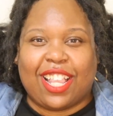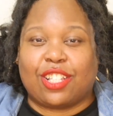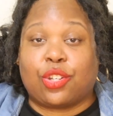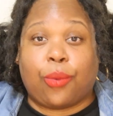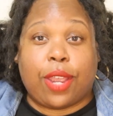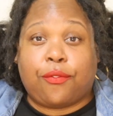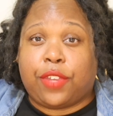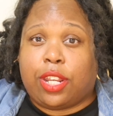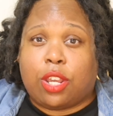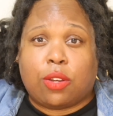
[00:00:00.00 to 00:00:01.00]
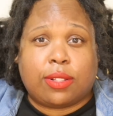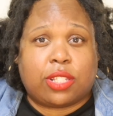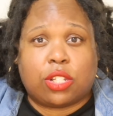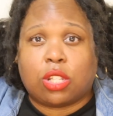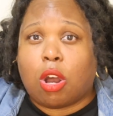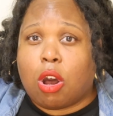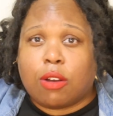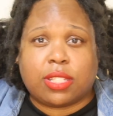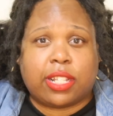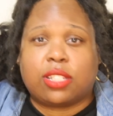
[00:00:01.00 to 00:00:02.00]
There's great videos, there's
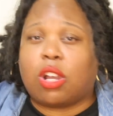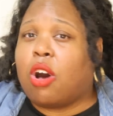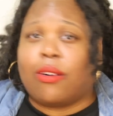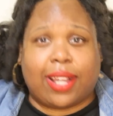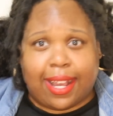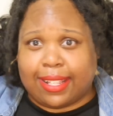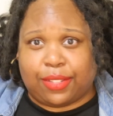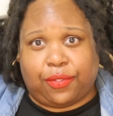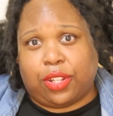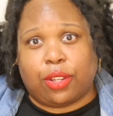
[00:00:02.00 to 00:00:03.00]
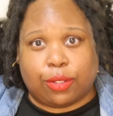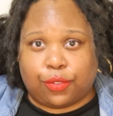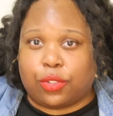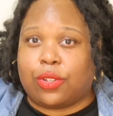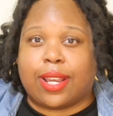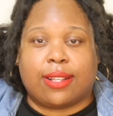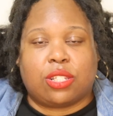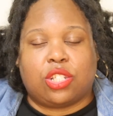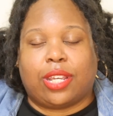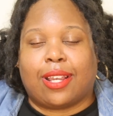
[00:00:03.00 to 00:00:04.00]
hauls, and there's all kinds of videos for you
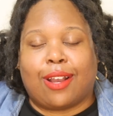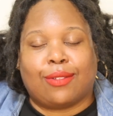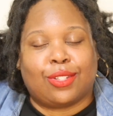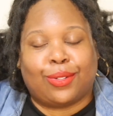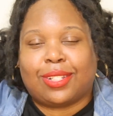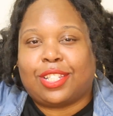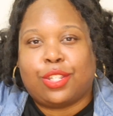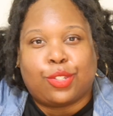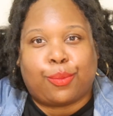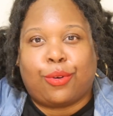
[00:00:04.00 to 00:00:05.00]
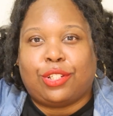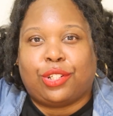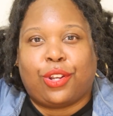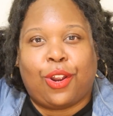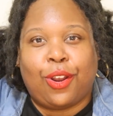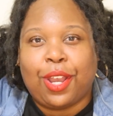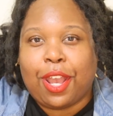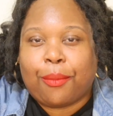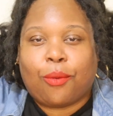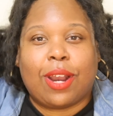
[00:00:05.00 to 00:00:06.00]
guys to check out. So continue to support your girl
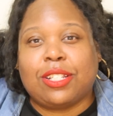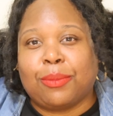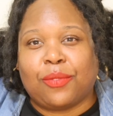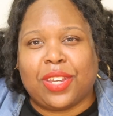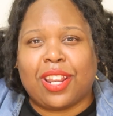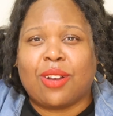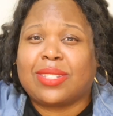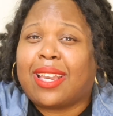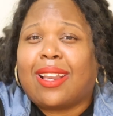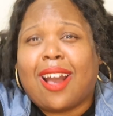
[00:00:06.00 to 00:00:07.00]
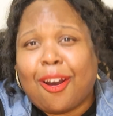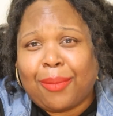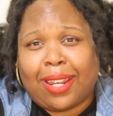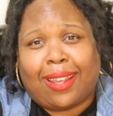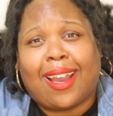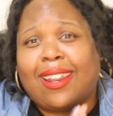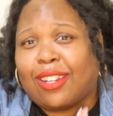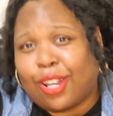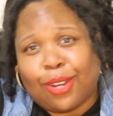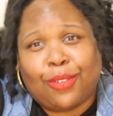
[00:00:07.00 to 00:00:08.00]
by watching my videos and commenting. I
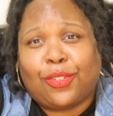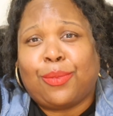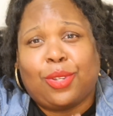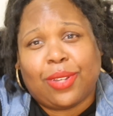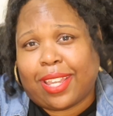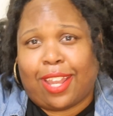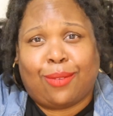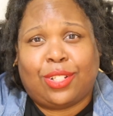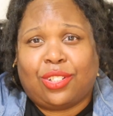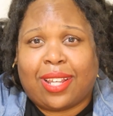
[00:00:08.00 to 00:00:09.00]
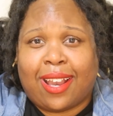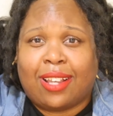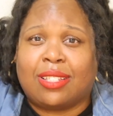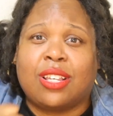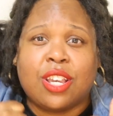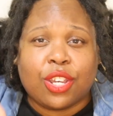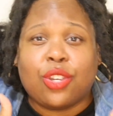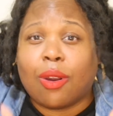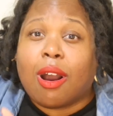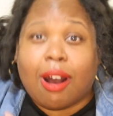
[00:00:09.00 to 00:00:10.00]
love communicating with you guys.
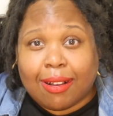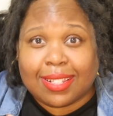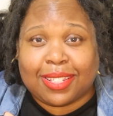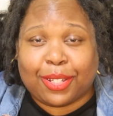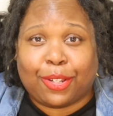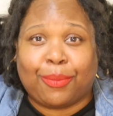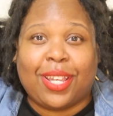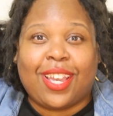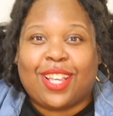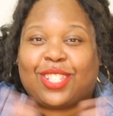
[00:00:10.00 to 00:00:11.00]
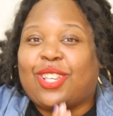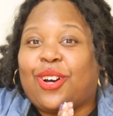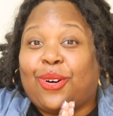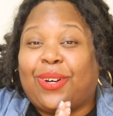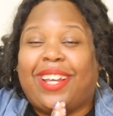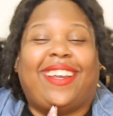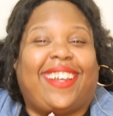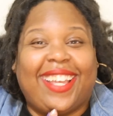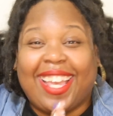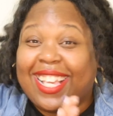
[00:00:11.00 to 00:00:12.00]
You're awesome. So
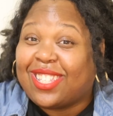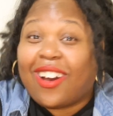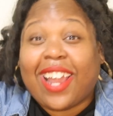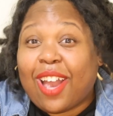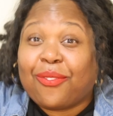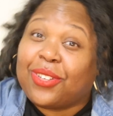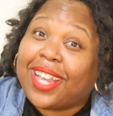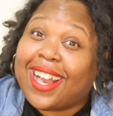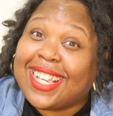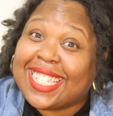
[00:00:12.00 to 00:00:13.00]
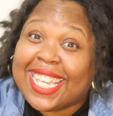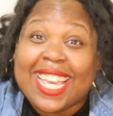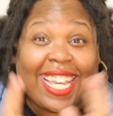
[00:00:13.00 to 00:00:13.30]
that's all I have for you guys.